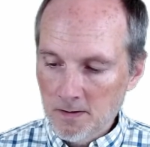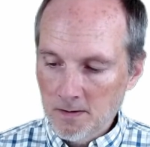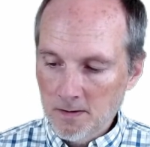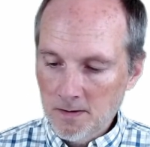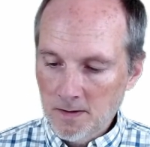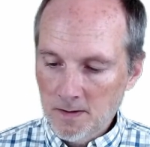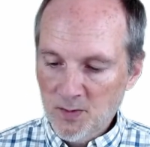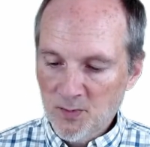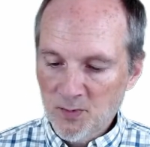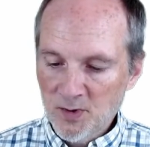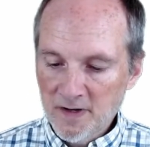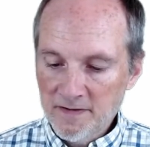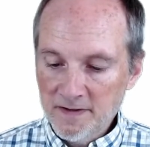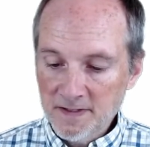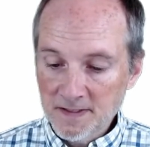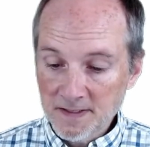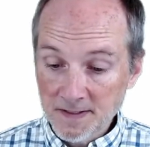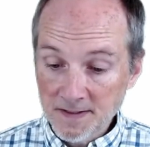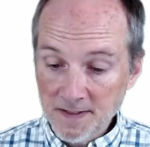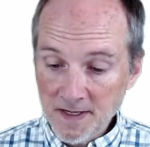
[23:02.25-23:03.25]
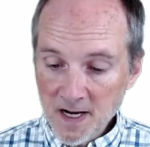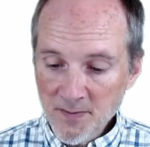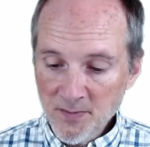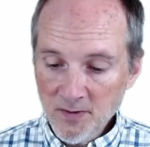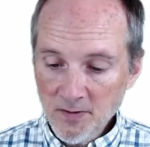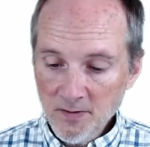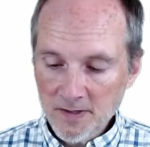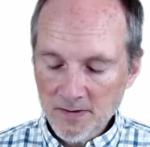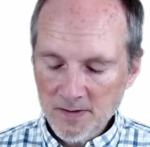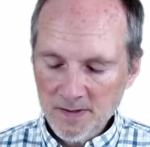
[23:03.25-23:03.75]
In the previous
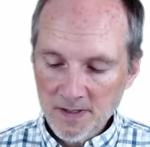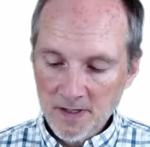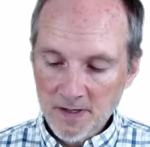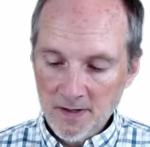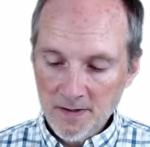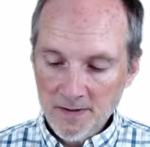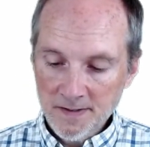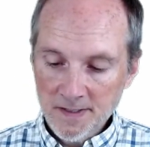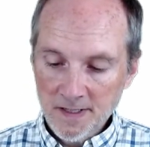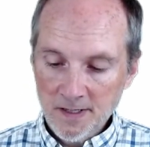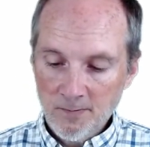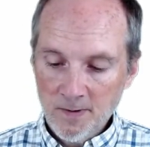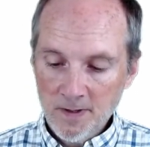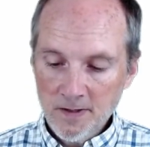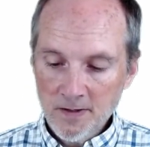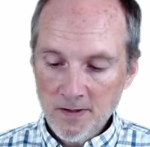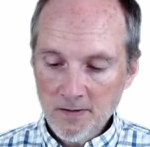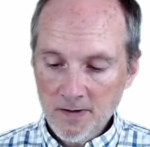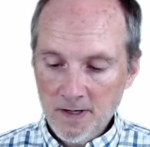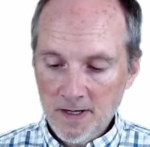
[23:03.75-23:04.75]
example, there was a Condorcet winner